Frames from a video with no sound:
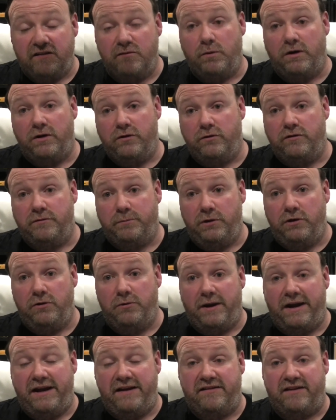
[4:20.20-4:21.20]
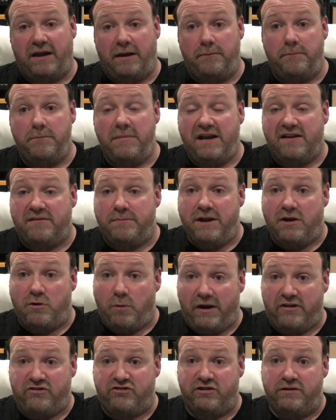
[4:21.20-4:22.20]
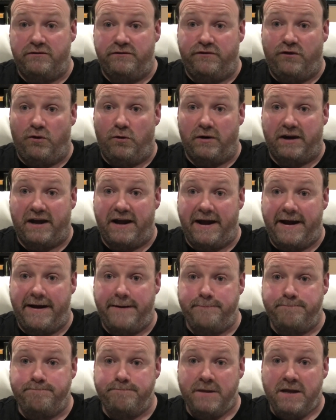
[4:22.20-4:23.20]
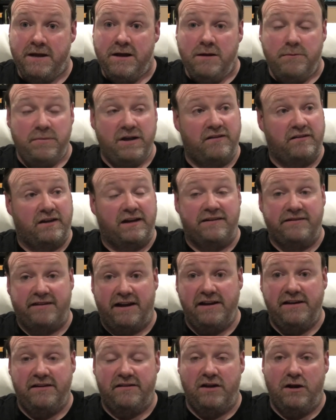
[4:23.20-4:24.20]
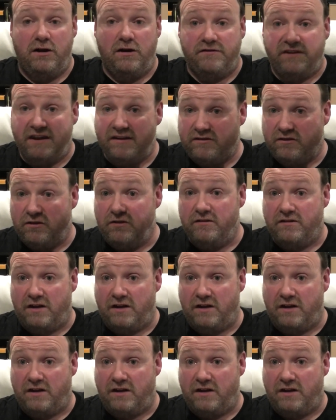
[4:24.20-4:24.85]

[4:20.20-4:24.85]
is one of those Blu-rays that makes me question 4K. Because I can tell you now, if this does